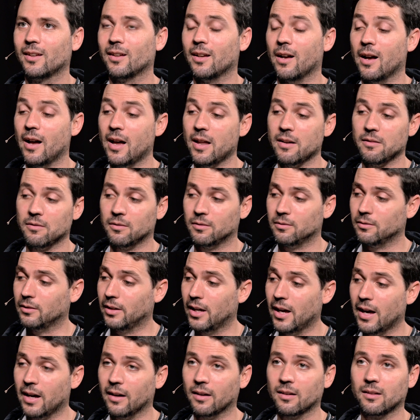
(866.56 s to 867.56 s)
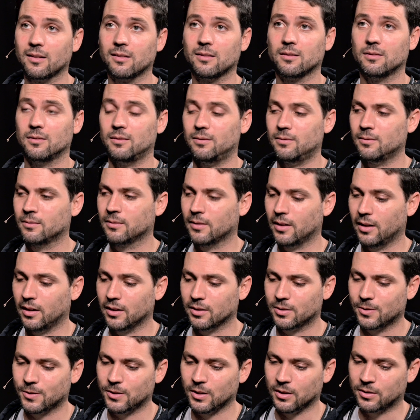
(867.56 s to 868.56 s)
And
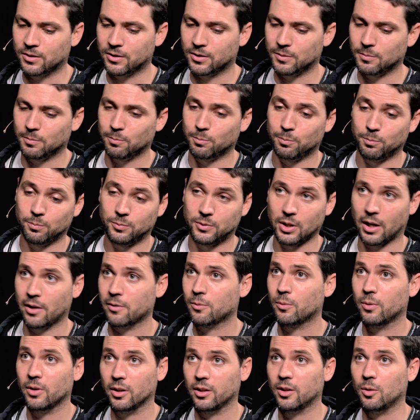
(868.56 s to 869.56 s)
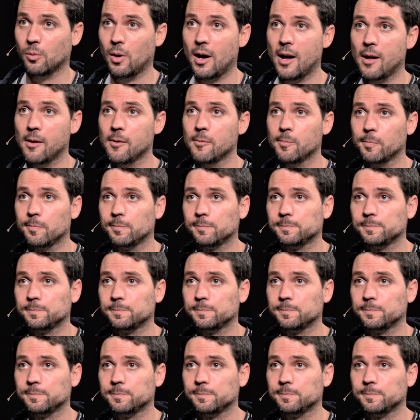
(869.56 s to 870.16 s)
it's done really well.